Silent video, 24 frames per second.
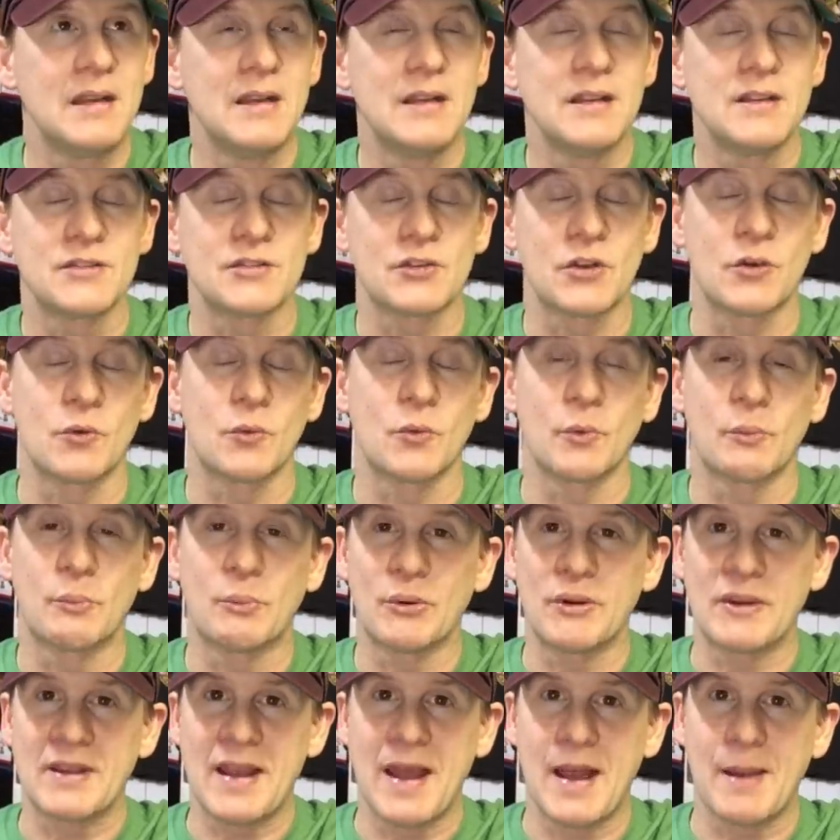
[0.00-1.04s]
So we're
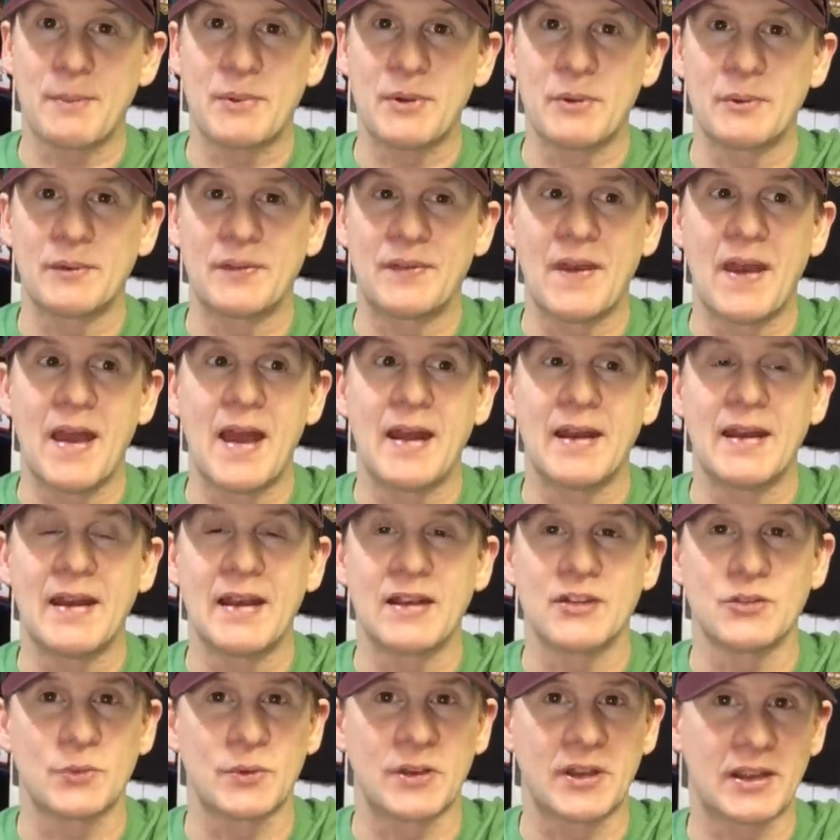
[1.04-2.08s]
pretty happy with that
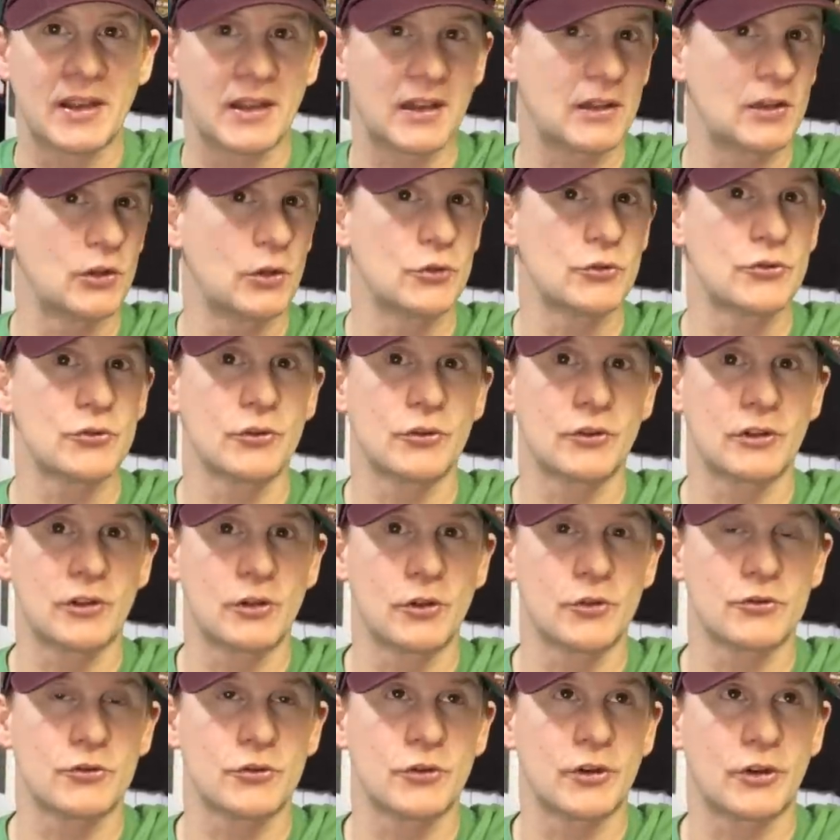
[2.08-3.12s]
as we get closer and
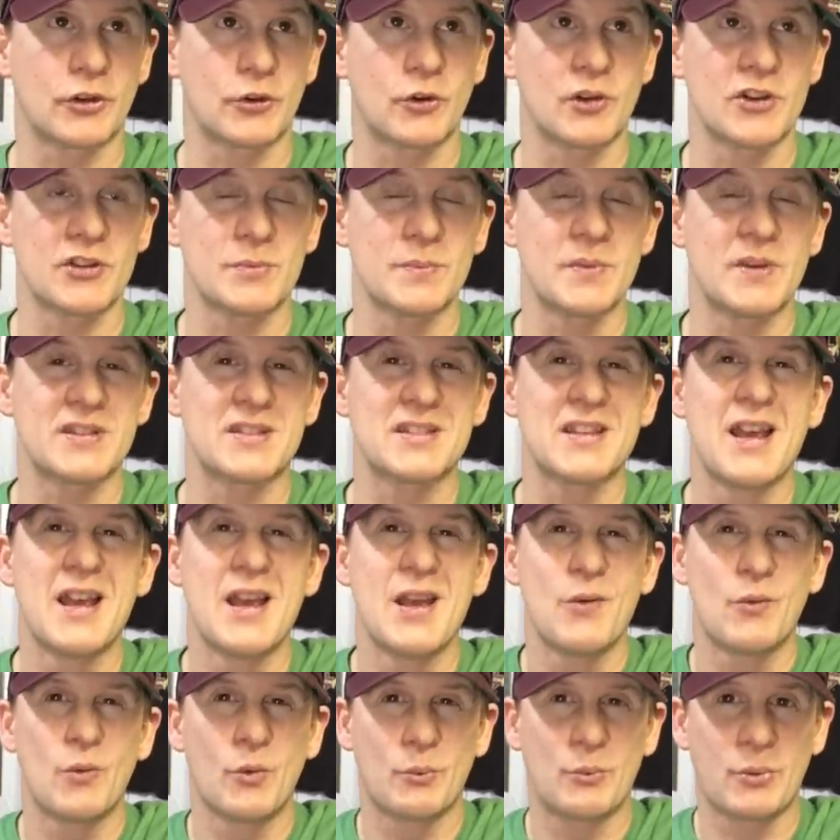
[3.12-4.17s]
closer to Christmas.
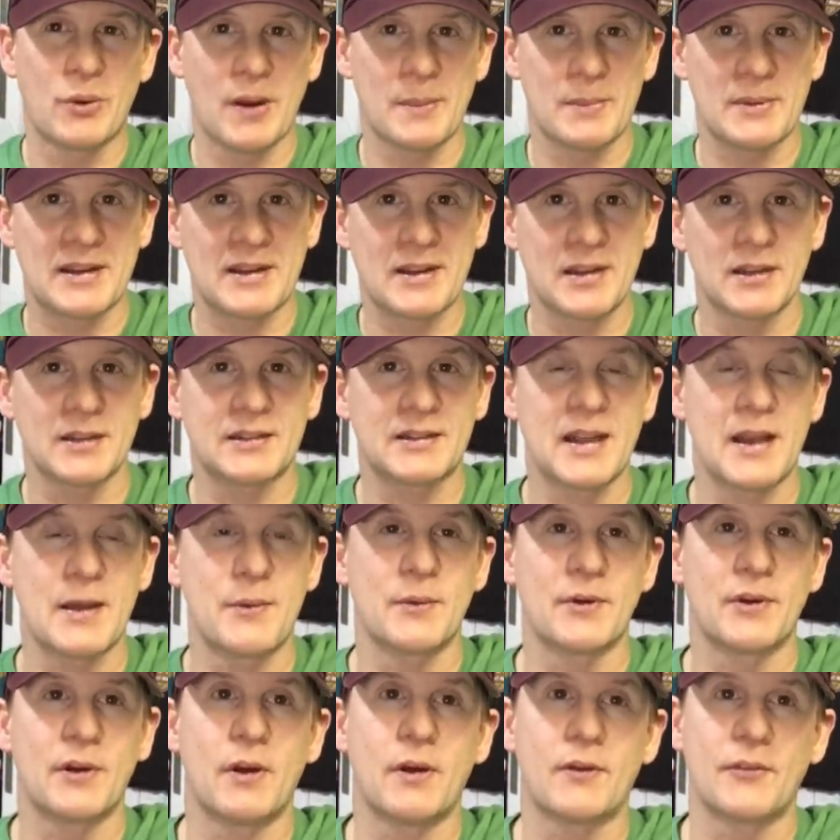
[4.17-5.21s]
We'll probably cut that
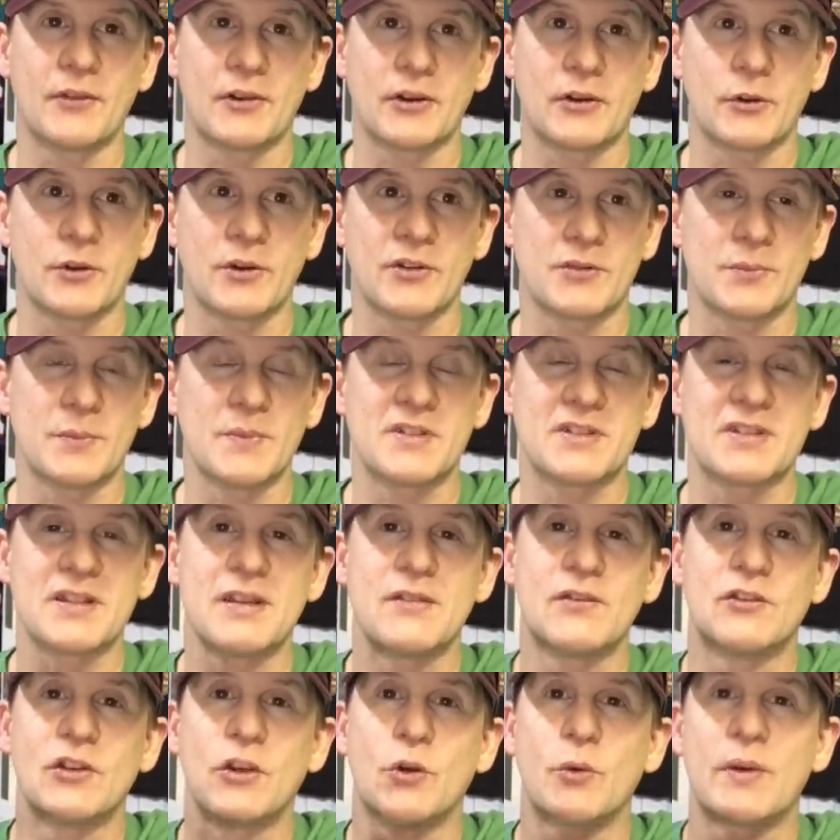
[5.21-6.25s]
one off at Christmas
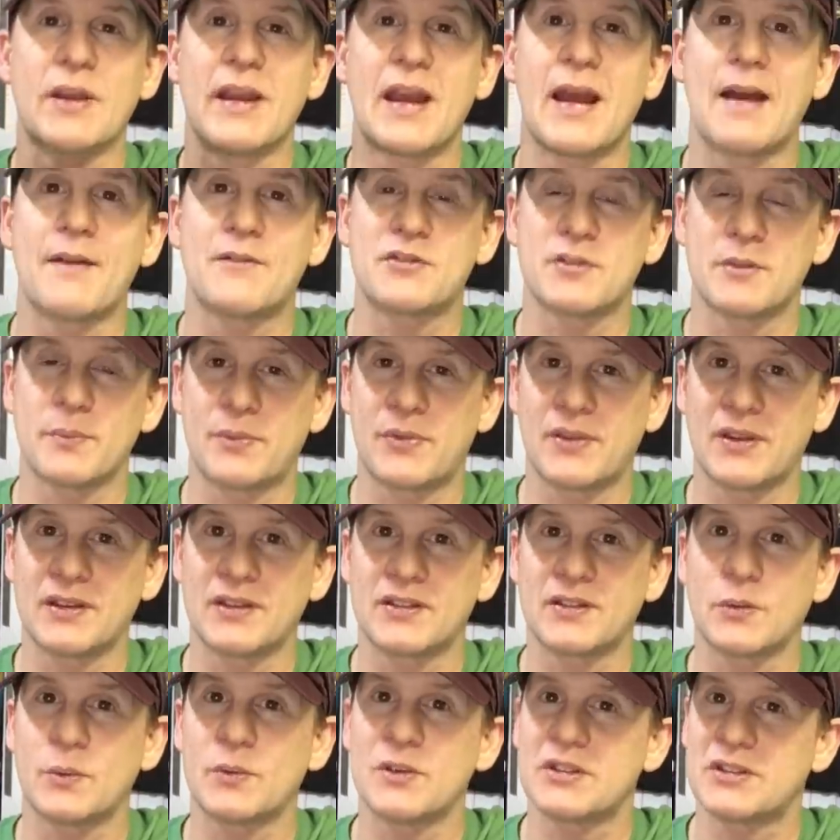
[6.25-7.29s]
even though we have some
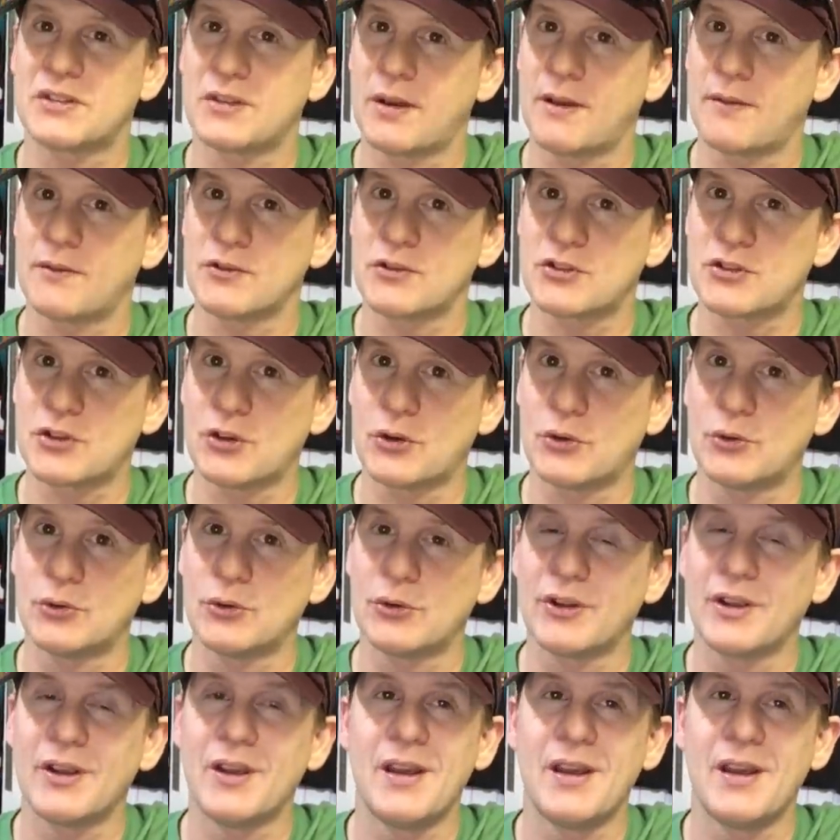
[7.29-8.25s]
things that we still haven't sold,